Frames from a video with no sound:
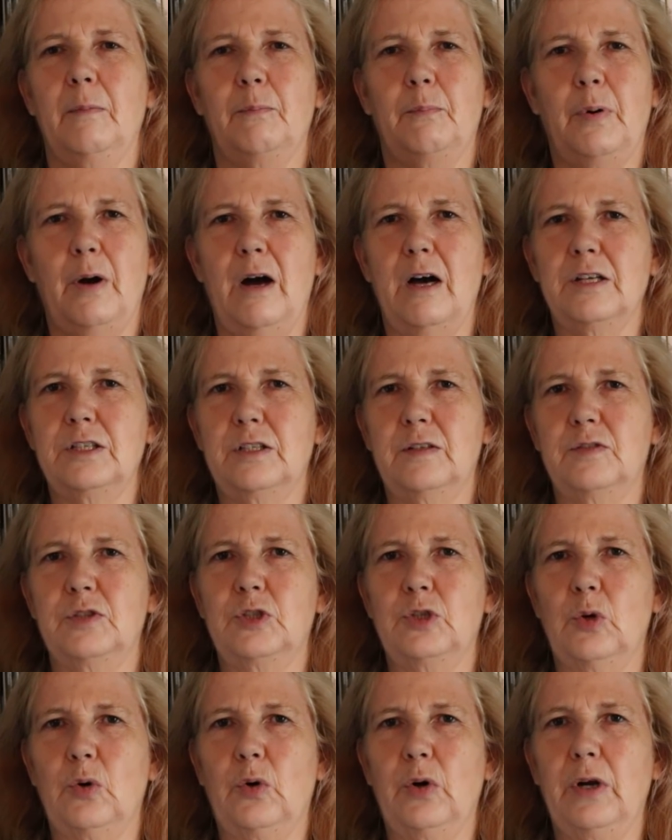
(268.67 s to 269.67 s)
positive
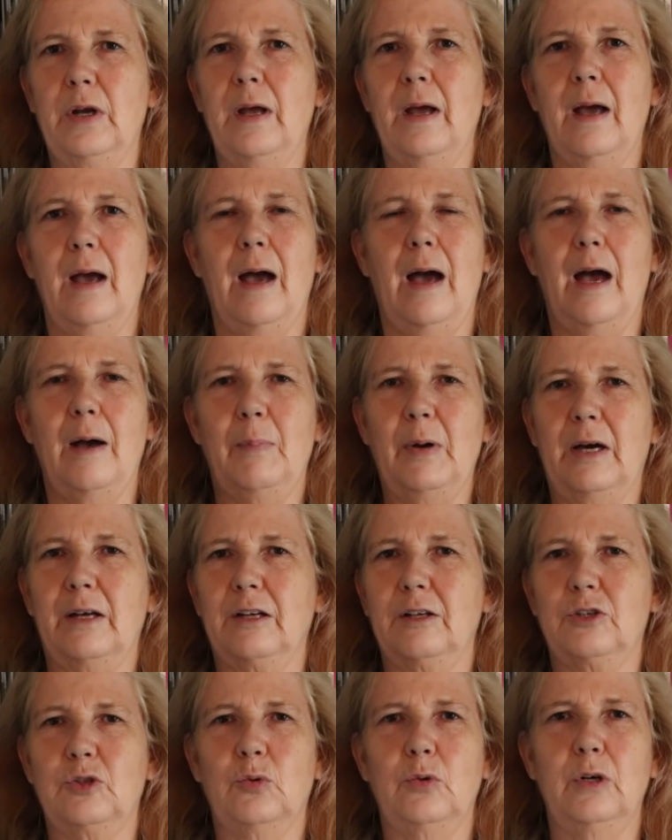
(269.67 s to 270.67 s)
story
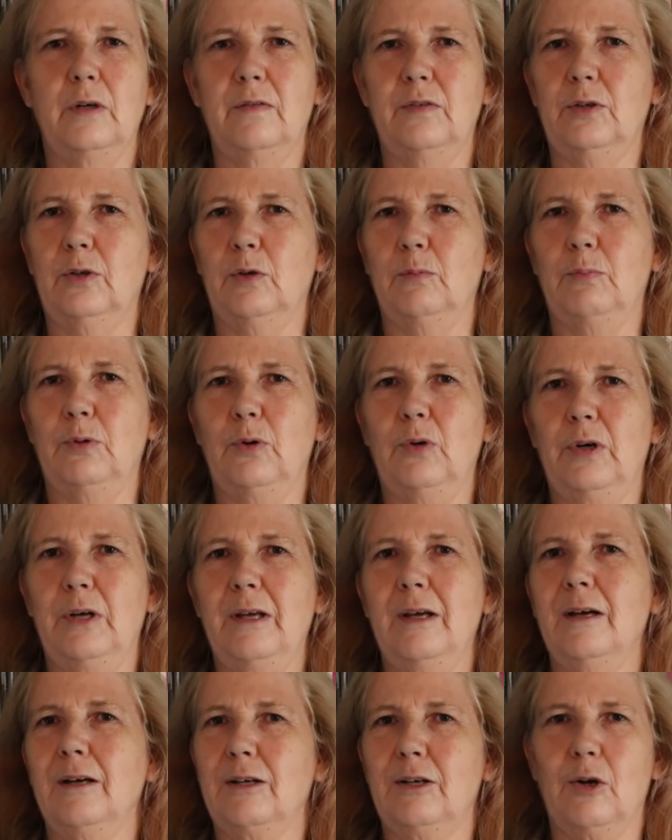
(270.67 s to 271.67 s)
about a 12-year-old boy
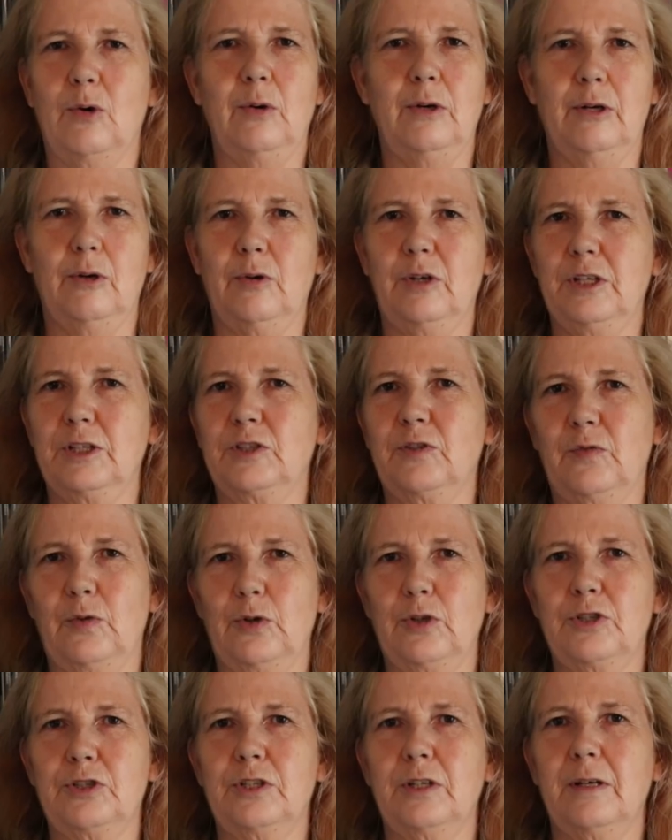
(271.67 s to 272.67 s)
going on his
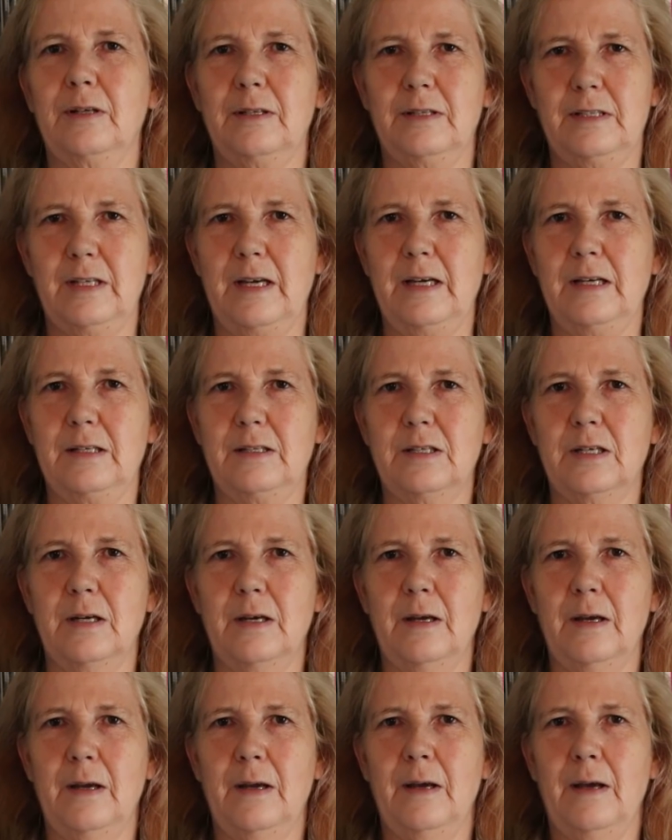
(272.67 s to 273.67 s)
first date.
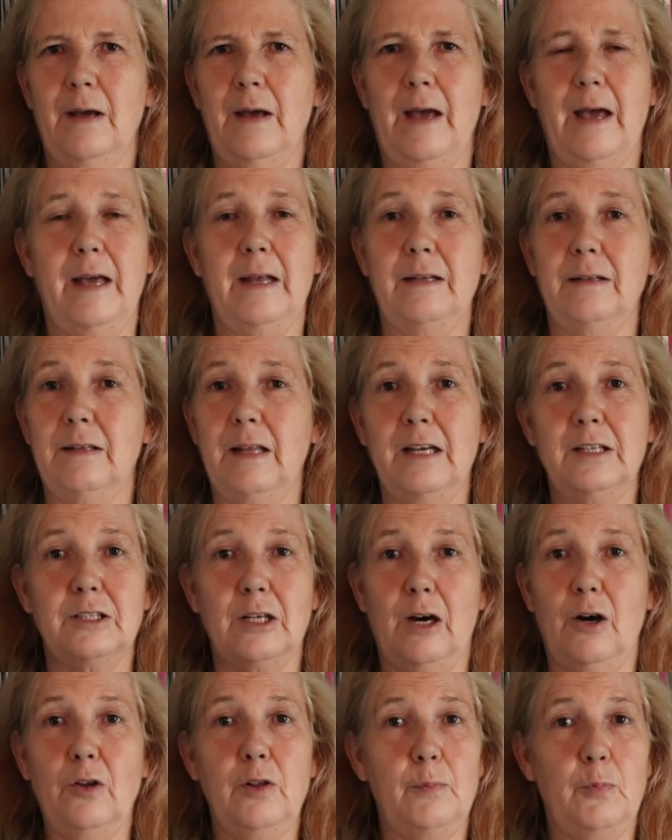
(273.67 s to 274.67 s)
And that's
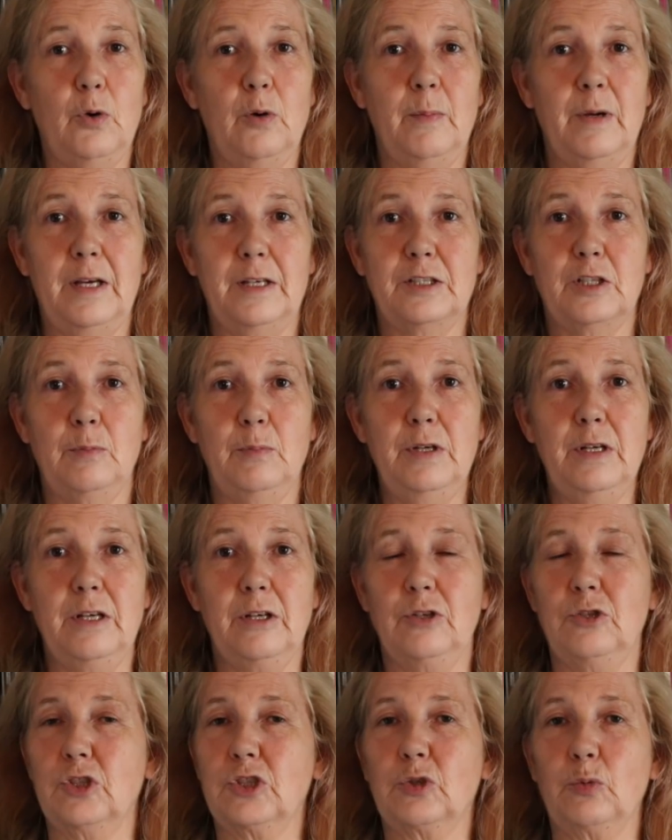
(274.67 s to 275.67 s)
all the poem has to
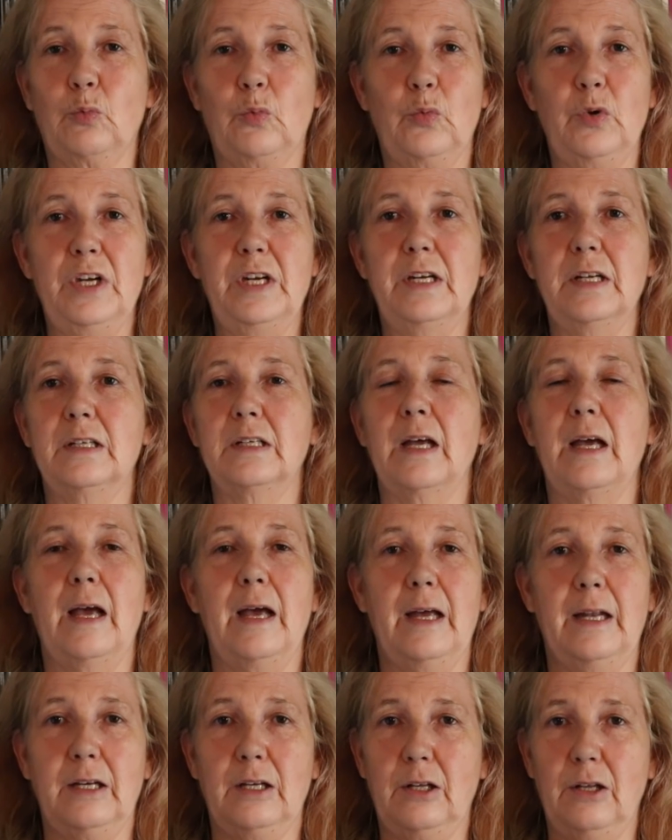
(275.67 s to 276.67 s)
be. Just read it
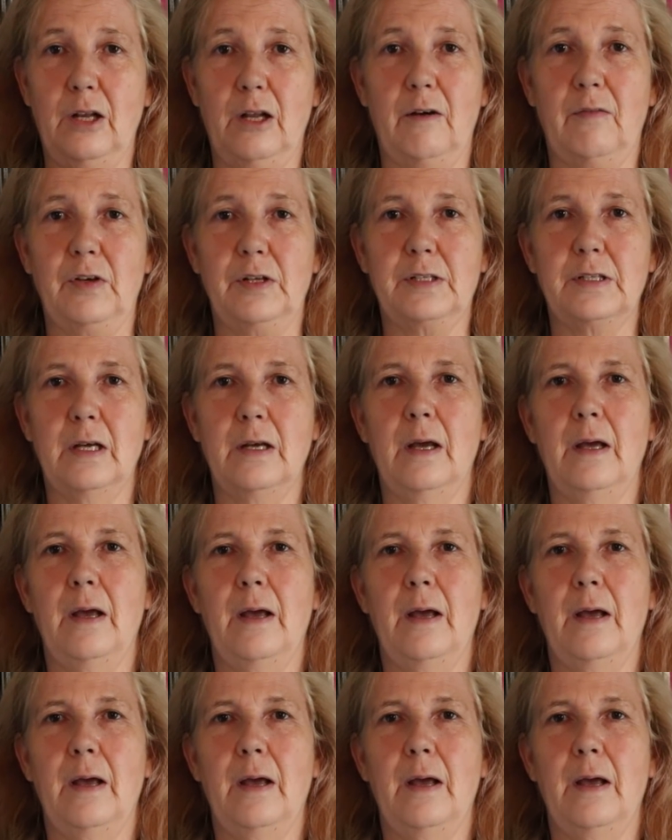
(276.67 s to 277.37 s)
and love it.